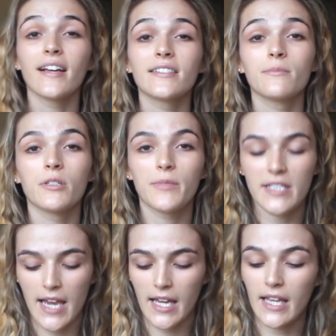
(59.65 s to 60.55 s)
Next, I'm going to
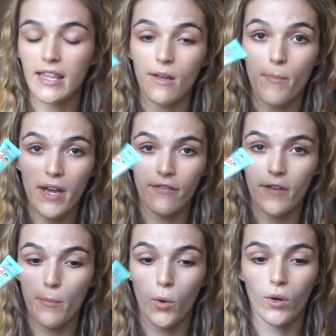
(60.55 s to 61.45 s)
be taking the
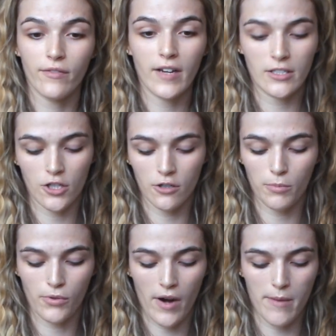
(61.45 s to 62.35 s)
Benefit
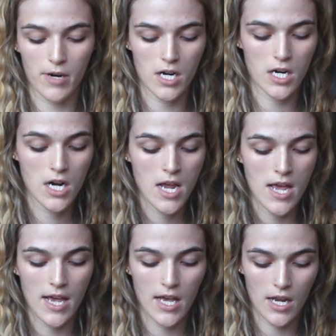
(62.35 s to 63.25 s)
Professional Primer
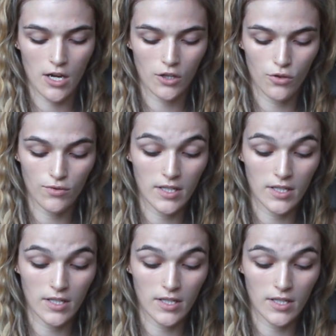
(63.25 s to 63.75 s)
and use